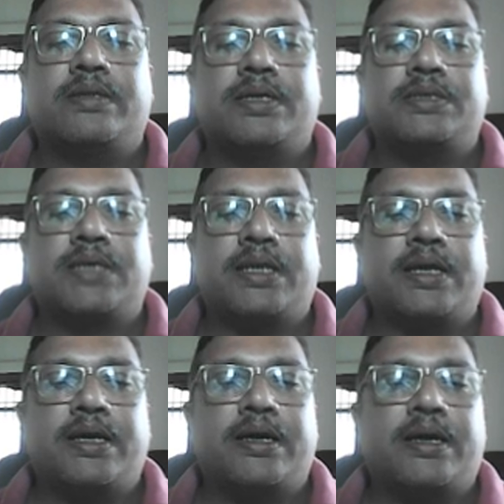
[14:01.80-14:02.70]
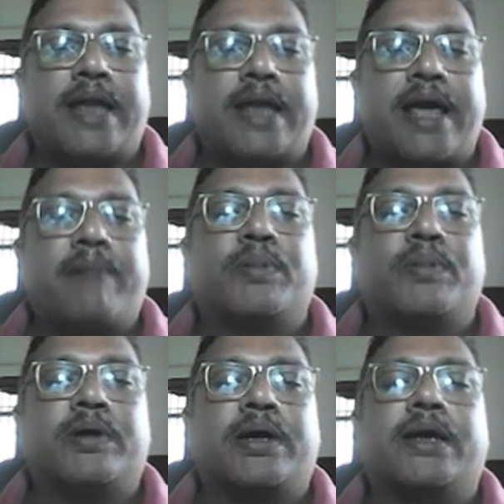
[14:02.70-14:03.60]
is an lamp
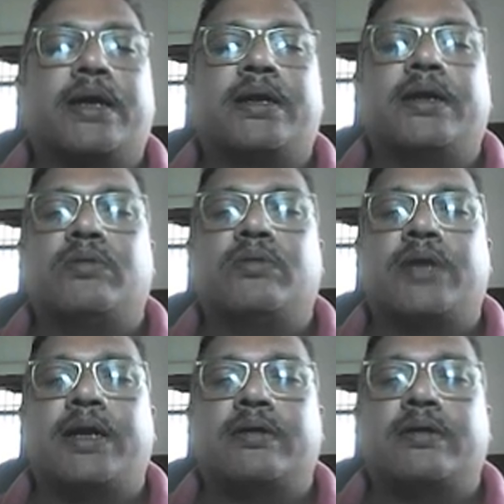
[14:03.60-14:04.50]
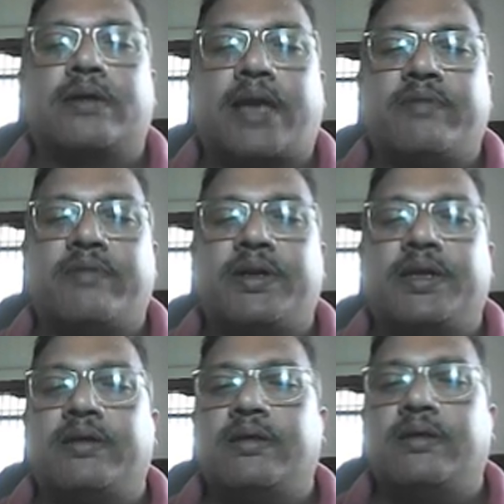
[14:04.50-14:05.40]
connecting to that
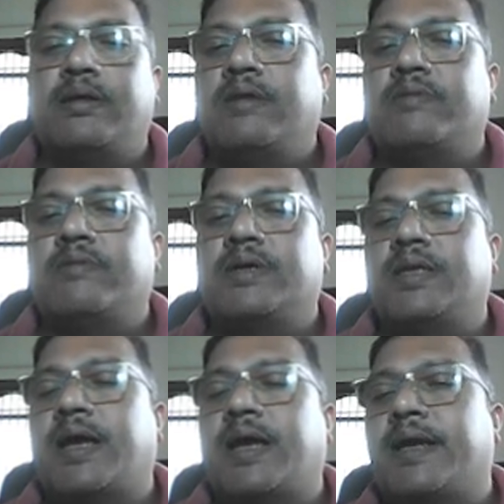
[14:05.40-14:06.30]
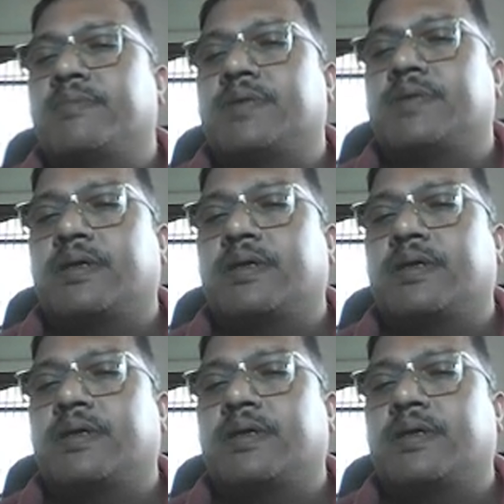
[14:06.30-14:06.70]
cavity where the atoms are